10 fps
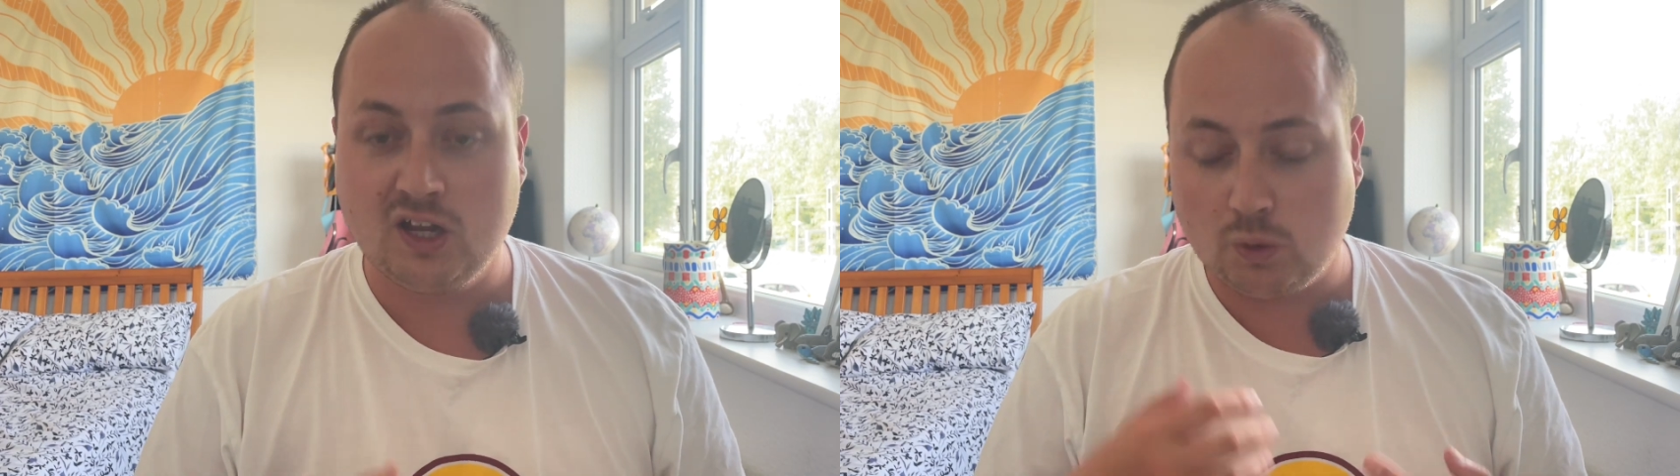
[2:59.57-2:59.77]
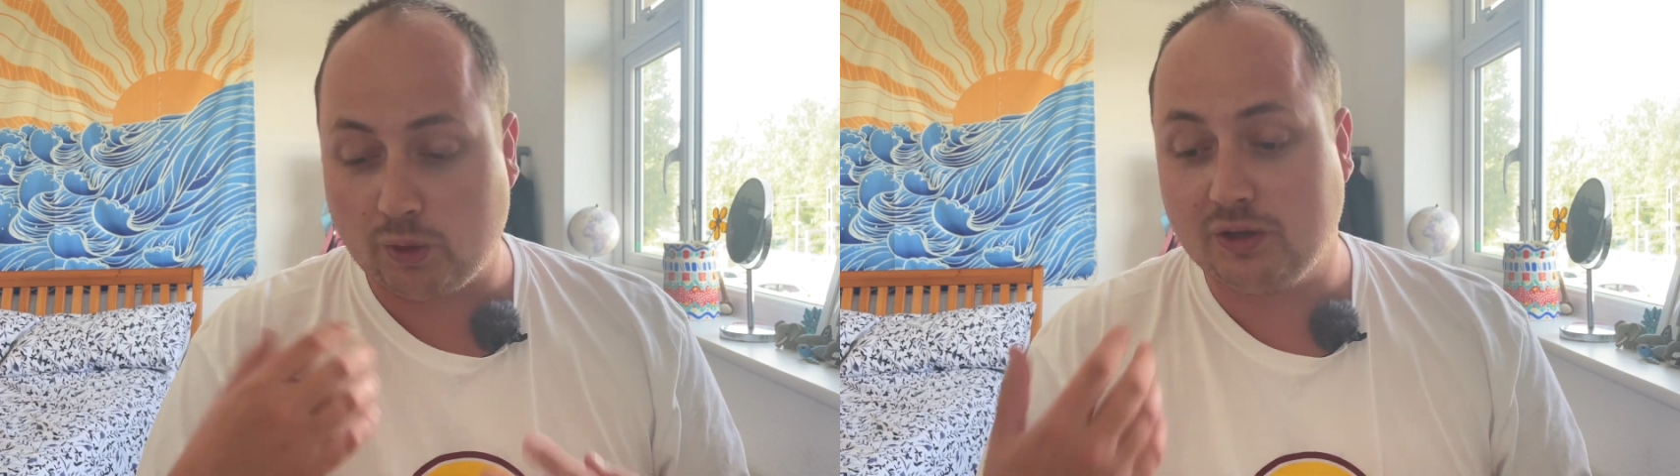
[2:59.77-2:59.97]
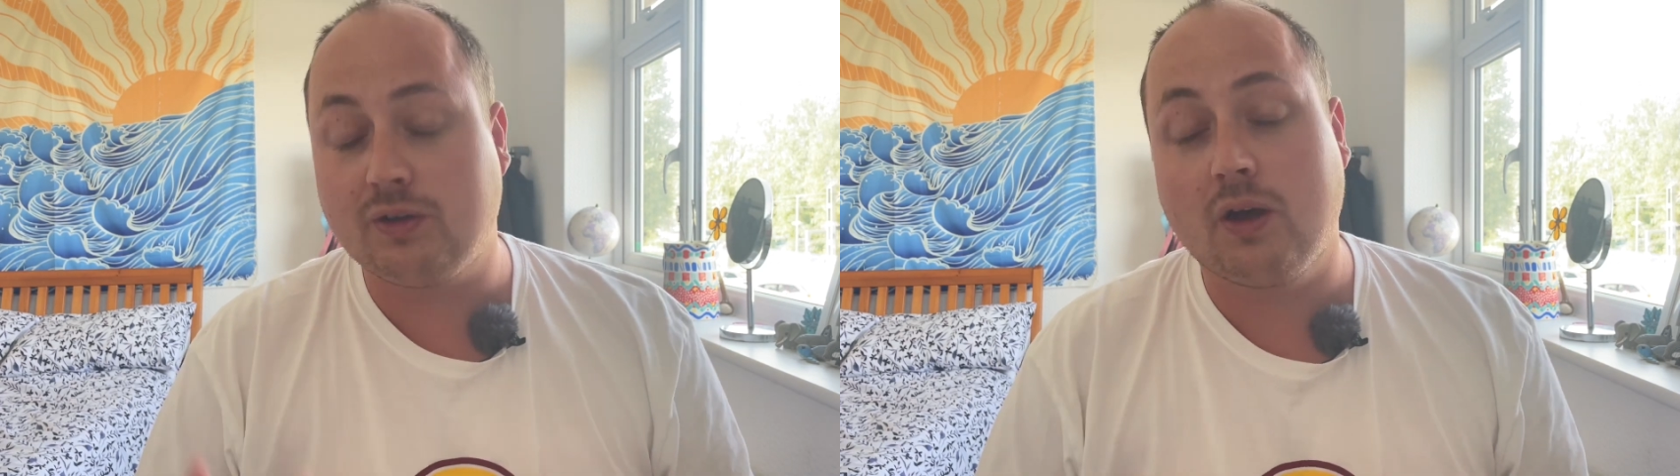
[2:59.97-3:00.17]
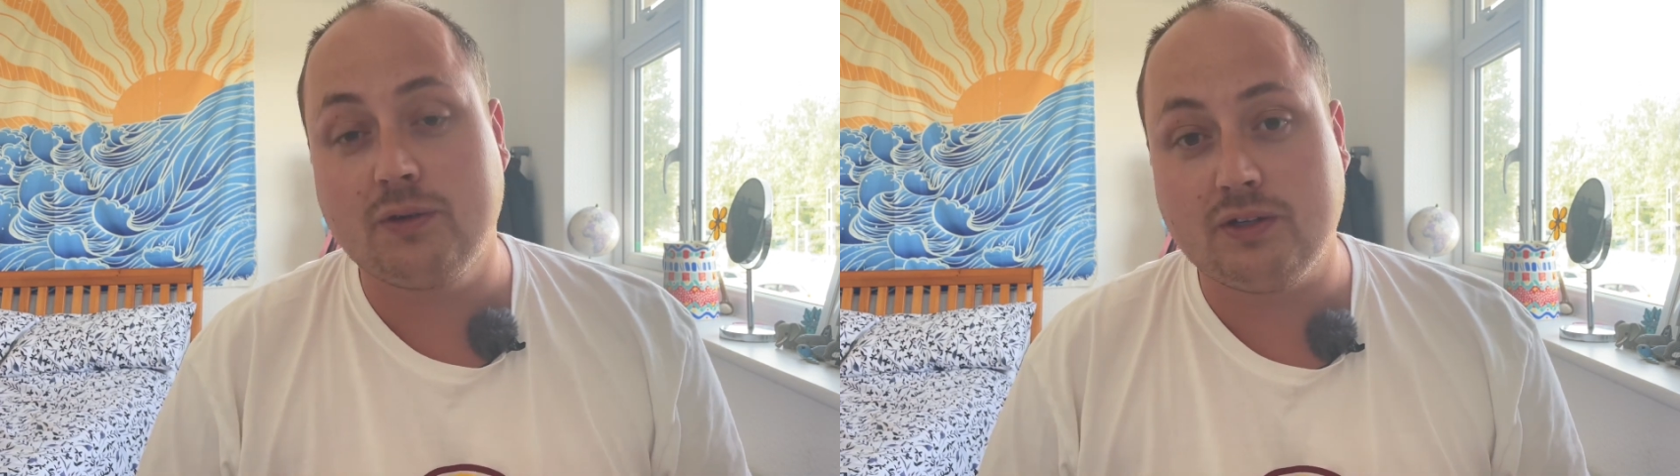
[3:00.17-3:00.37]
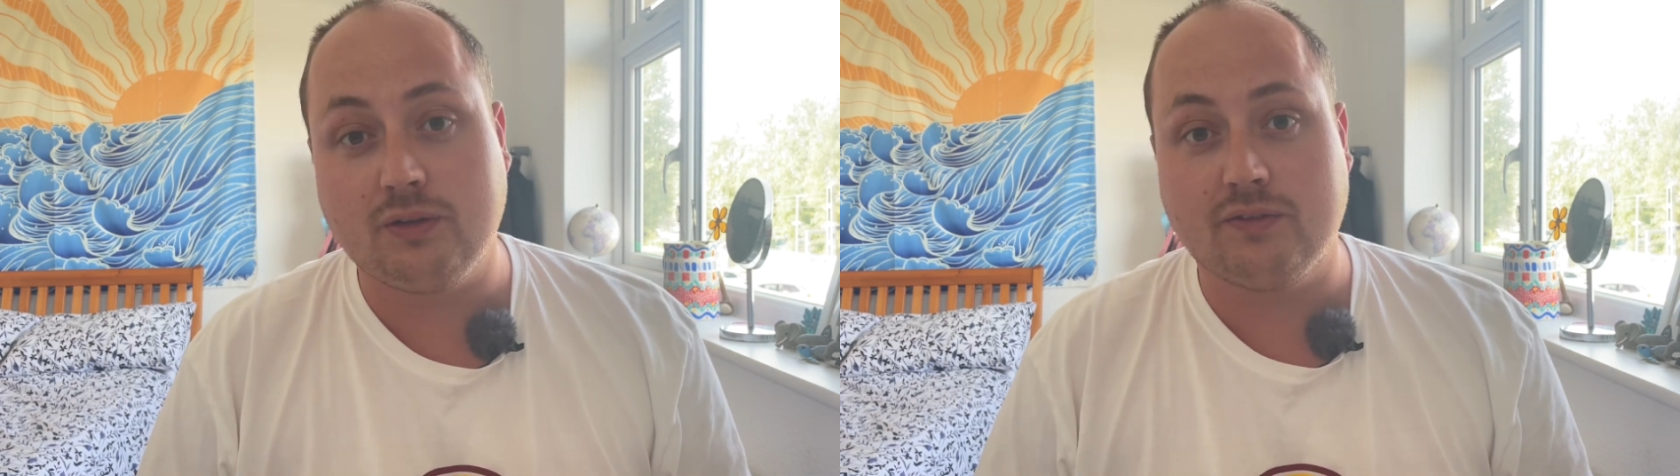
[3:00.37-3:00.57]
When you go
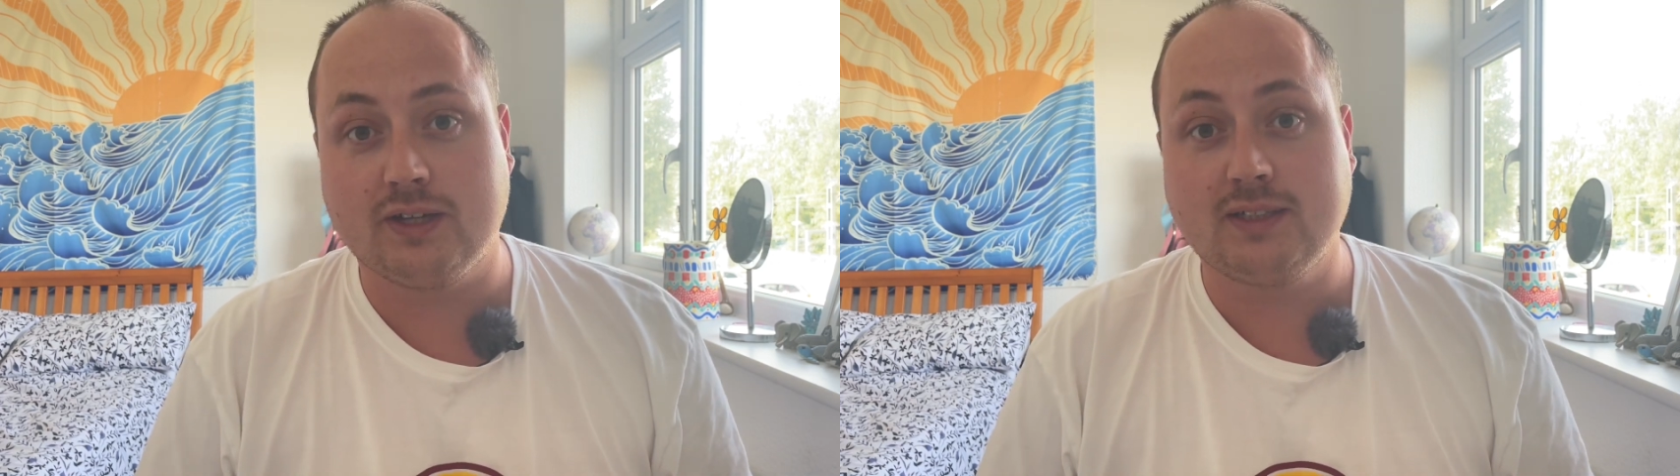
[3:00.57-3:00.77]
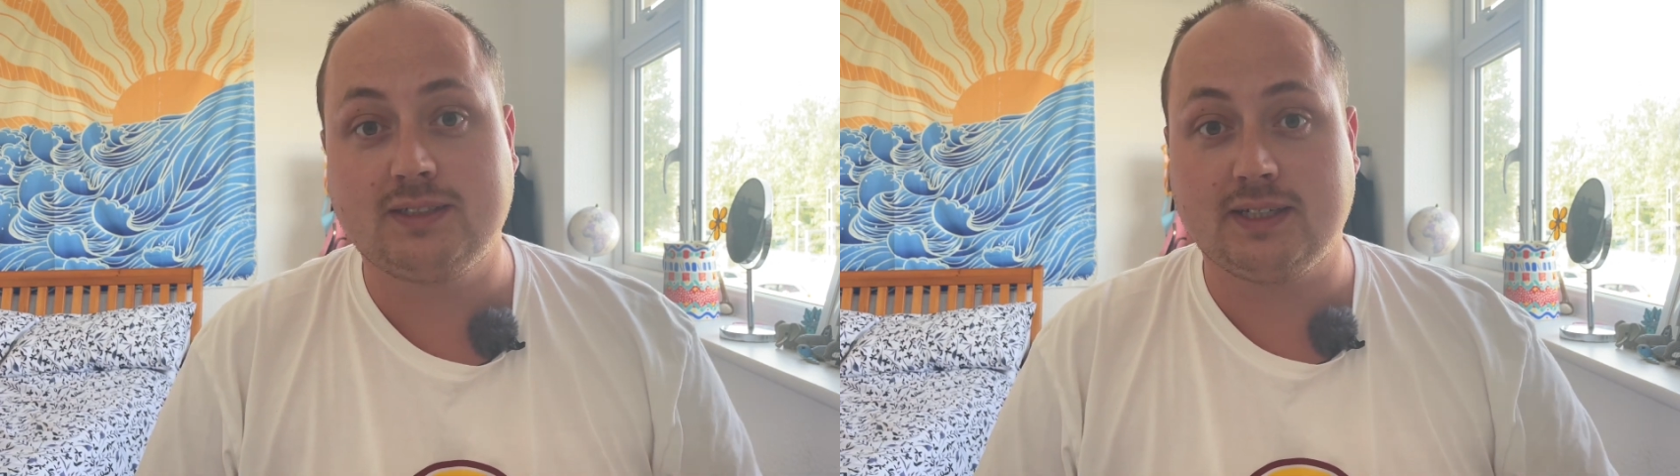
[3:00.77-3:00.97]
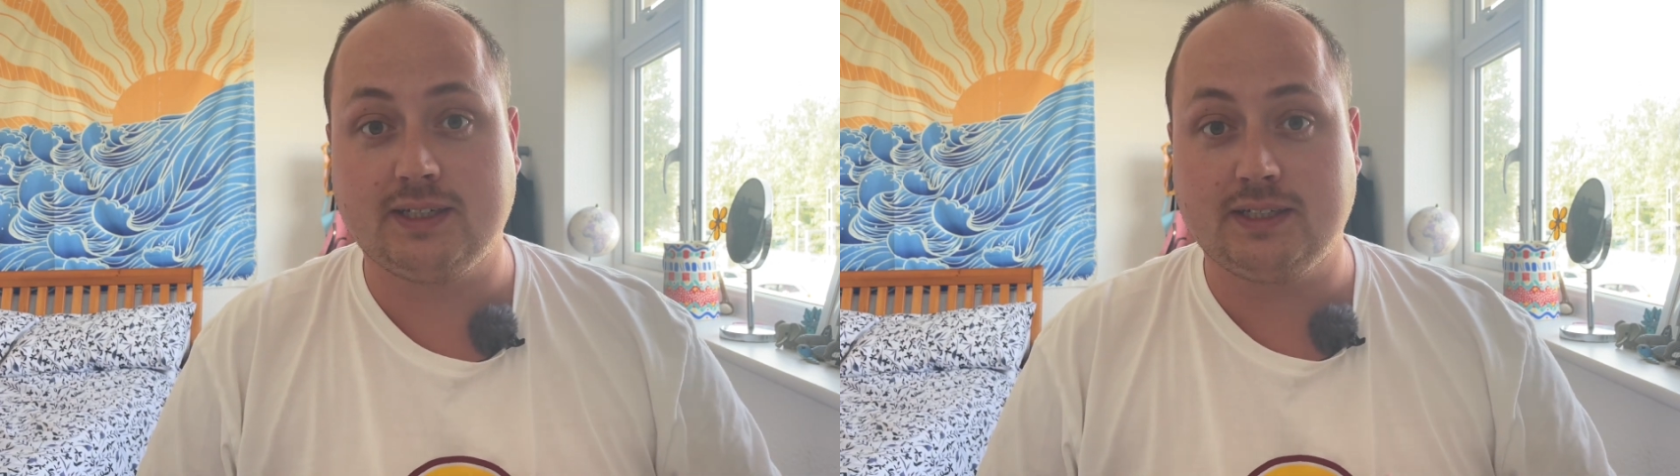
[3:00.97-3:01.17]
to university,